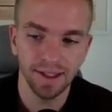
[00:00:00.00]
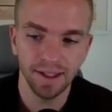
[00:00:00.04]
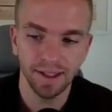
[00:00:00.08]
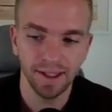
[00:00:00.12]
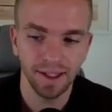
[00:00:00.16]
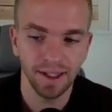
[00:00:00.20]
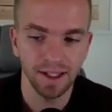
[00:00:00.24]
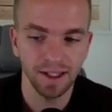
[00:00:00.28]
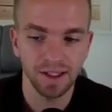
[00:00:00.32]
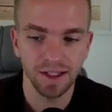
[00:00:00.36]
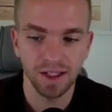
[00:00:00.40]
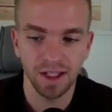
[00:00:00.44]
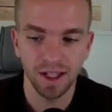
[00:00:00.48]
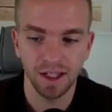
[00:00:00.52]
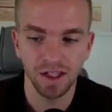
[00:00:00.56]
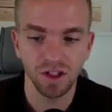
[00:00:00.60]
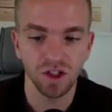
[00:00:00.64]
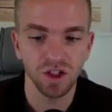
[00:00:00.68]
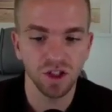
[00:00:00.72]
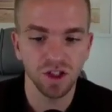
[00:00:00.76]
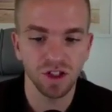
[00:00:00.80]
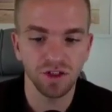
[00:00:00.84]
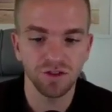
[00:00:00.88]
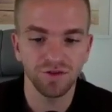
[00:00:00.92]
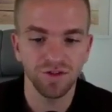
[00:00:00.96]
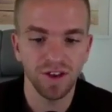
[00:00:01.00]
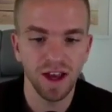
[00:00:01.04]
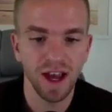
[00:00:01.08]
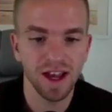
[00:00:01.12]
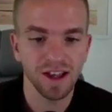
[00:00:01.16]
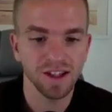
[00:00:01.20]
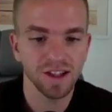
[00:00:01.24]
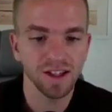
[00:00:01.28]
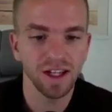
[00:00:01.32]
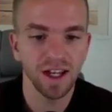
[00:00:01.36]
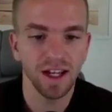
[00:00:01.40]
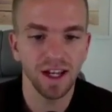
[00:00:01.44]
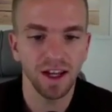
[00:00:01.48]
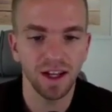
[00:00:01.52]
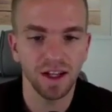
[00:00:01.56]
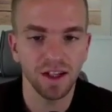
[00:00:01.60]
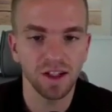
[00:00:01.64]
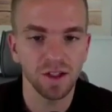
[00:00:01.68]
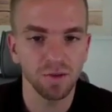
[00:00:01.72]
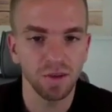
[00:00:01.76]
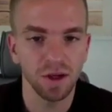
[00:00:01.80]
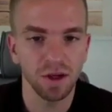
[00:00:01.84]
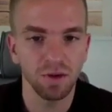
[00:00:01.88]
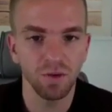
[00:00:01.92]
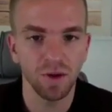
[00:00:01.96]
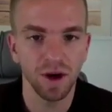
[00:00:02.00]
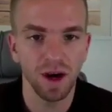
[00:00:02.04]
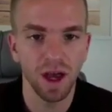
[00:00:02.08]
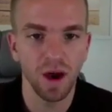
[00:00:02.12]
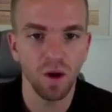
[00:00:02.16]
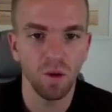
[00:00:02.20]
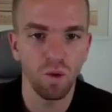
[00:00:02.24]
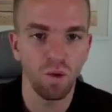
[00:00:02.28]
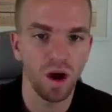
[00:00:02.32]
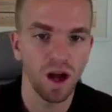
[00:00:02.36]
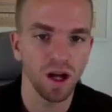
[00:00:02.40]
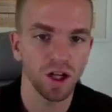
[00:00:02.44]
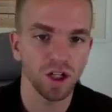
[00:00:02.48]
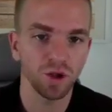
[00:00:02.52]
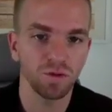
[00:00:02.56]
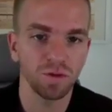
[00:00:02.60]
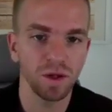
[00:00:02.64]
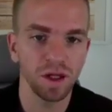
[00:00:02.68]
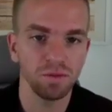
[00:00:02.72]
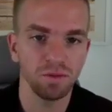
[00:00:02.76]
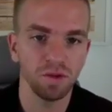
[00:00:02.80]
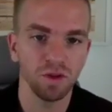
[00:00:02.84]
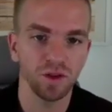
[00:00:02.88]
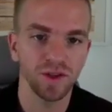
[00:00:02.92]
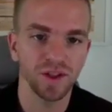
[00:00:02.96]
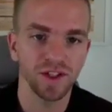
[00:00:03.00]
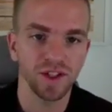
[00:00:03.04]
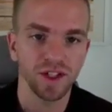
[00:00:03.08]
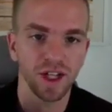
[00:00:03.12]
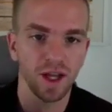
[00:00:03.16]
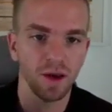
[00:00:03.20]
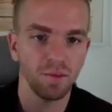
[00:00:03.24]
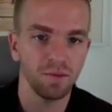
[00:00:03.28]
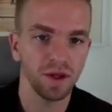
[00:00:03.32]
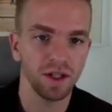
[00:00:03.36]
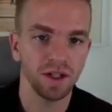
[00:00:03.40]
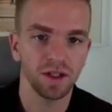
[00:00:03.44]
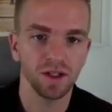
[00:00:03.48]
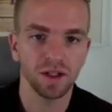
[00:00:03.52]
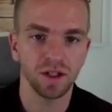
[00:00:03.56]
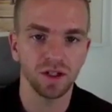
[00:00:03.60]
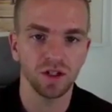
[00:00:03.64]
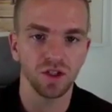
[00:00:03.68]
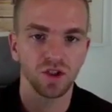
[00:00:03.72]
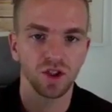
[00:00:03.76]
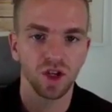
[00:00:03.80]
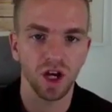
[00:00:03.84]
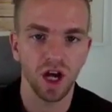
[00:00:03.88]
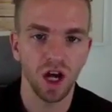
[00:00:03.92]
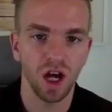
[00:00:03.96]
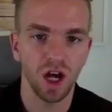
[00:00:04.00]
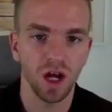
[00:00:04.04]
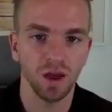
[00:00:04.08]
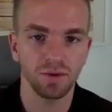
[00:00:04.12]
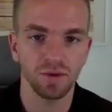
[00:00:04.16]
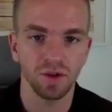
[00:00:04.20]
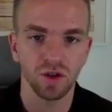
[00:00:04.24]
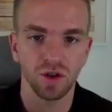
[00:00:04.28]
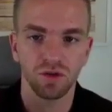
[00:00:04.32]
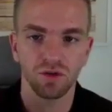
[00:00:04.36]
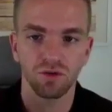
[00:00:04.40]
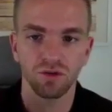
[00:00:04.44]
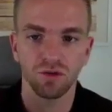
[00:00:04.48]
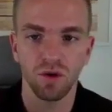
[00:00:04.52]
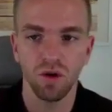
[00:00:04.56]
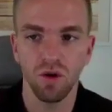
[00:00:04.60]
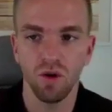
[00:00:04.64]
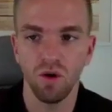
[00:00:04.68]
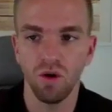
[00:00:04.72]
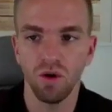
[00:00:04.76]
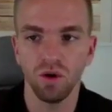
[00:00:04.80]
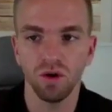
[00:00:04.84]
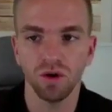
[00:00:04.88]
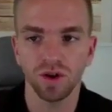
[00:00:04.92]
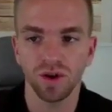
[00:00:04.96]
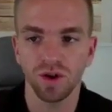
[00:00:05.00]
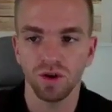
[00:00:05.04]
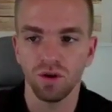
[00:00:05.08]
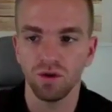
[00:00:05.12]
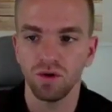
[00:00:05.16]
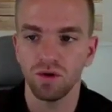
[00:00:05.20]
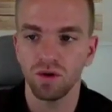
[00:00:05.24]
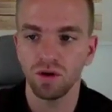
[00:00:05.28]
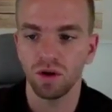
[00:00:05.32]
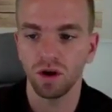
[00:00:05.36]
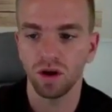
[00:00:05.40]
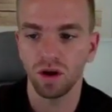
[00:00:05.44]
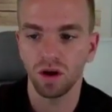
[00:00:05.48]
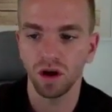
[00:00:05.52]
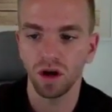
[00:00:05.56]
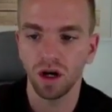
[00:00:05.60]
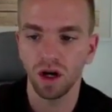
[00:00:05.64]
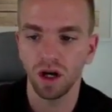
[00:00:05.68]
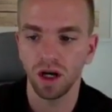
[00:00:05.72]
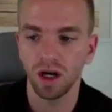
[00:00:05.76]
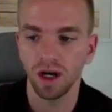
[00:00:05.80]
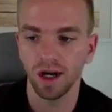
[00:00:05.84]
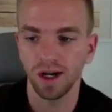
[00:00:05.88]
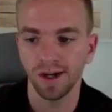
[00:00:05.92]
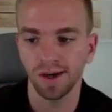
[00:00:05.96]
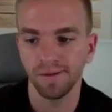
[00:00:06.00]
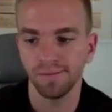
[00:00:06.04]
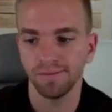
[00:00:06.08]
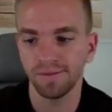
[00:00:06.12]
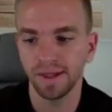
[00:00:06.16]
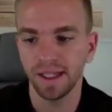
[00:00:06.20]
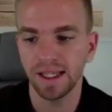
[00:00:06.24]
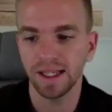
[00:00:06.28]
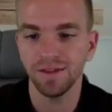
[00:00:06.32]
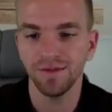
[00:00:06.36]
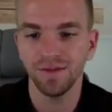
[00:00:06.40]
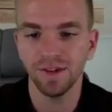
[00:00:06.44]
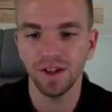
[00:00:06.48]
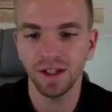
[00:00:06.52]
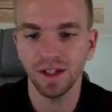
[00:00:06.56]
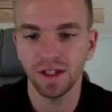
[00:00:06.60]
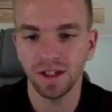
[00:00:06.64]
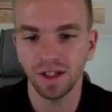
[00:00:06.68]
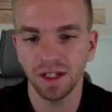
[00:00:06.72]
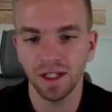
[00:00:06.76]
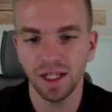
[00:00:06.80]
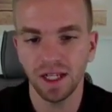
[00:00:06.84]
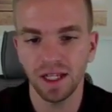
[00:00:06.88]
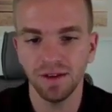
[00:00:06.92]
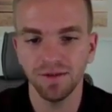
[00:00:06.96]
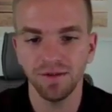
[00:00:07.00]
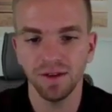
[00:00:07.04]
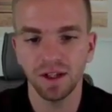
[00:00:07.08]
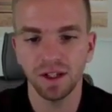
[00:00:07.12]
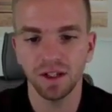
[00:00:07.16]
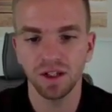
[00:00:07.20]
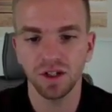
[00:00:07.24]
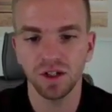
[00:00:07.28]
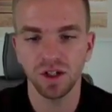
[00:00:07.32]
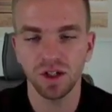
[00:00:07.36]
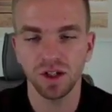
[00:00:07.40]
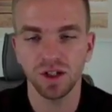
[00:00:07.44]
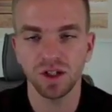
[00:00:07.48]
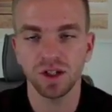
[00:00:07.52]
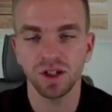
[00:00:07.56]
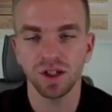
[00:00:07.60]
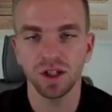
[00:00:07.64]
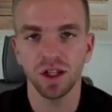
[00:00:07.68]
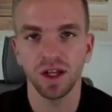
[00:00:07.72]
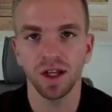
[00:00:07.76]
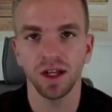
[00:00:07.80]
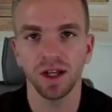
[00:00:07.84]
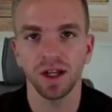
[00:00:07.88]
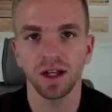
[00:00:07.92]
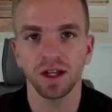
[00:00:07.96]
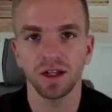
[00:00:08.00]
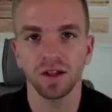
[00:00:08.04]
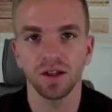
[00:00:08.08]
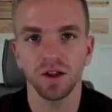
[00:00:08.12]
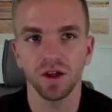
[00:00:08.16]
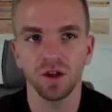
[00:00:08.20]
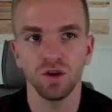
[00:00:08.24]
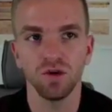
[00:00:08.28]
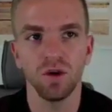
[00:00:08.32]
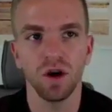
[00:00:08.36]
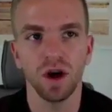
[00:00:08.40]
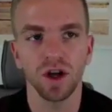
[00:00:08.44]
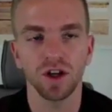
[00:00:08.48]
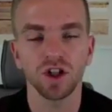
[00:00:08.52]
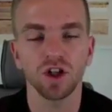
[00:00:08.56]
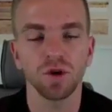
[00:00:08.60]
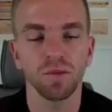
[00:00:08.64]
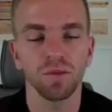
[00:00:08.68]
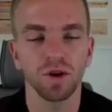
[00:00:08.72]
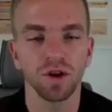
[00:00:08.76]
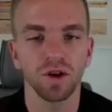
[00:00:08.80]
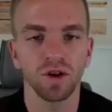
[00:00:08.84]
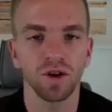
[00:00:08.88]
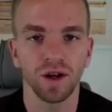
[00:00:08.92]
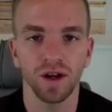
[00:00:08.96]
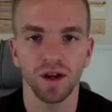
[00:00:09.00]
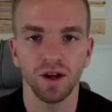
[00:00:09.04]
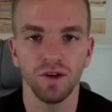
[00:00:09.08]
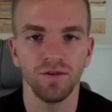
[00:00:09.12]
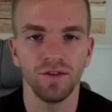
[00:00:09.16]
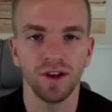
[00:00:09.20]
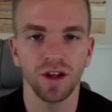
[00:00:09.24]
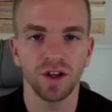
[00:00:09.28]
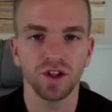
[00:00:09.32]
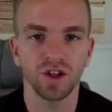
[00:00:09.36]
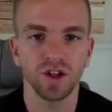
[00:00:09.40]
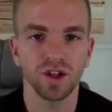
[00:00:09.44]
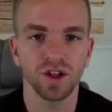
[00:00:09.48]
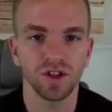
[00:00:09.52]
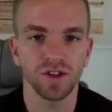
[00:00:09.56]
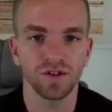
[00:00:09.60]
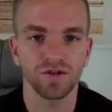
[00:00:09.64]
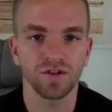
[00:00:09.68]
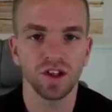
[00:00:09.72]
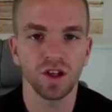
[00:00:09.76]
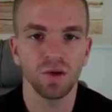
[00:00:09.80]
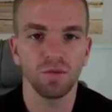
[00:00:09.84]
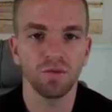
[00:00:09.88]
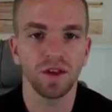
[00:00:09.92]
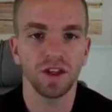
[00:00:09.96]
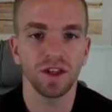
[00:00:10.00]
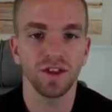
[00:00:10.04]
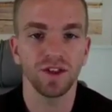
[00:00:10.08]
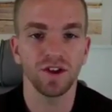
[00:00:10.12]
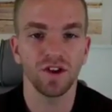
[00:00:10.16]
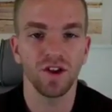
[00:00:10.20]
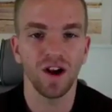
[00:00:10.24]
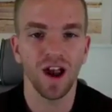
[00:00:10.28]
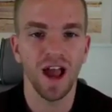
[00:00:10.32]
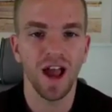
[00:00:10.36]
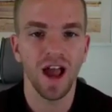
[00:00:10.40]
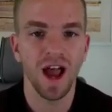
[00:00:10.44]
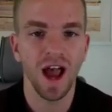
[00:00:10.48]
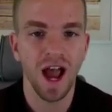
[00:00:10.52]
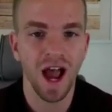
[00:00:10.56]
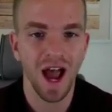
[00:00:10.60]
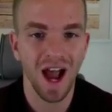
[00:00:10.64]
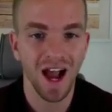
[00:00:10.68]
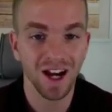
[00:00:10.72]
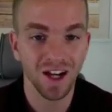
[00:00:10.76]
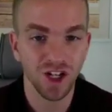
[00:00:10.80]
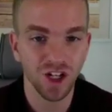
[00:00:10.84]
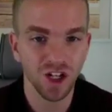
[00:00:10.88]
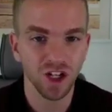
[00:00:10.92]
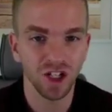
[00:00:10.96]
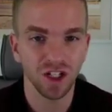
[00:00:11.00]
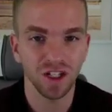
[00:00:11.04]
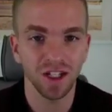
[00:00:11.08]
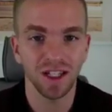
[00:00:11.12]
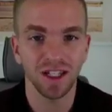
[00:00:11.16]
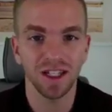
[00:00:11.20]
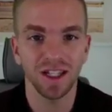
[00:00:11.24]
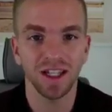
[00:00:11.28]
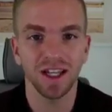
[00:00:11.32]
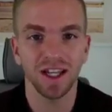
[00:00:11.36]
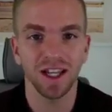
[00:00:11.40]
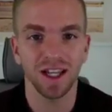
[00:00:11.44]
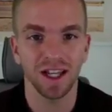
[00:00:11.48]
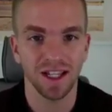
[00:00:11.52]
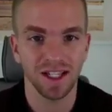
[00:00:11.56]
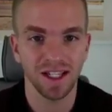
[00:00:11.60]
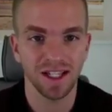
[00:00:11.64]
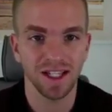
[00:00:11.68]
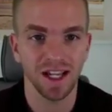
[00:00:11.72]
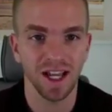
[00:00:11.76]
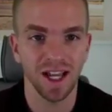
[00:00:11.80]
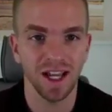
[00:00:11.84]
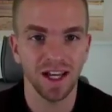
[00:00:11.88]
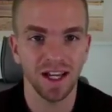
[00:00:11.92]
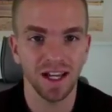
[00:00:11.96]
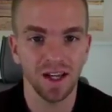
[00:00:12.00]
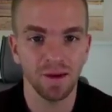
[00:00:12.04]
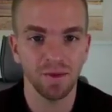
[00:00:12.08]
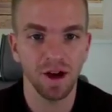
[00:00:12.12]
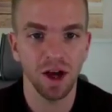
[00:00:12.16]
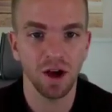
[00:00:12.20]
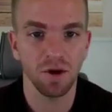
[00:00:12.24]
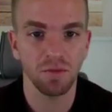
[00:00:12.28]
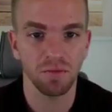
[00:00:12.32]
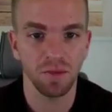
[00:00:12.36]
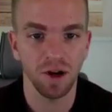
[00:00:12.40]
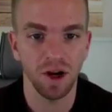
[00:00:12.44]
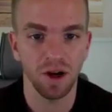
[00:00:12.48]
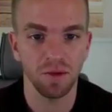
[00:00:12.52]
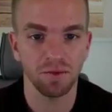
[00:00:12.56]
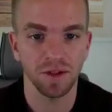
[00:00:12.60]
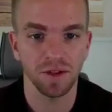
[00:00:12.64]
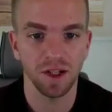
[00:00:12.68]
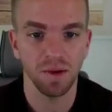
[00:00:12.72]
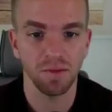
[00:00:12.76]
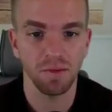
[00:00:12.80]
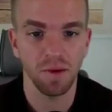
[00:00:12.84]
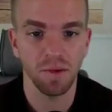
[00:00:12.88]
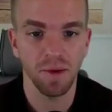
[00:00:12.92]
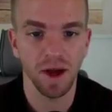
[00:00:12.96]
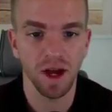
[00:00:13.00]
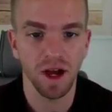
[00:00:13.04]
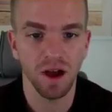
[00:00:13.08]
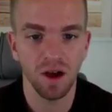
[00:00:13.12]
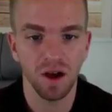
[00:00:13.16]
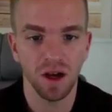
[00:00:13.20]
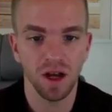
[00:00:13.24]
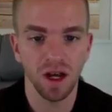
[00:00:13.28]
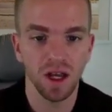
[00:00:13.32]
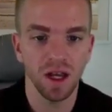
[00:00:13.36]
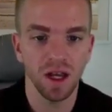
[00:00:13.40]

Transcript: It's just fascinating to me when I watch people step into jobs or roles, or even just like new entrepreneurial ventures of something they're actually excited about and pumped up about.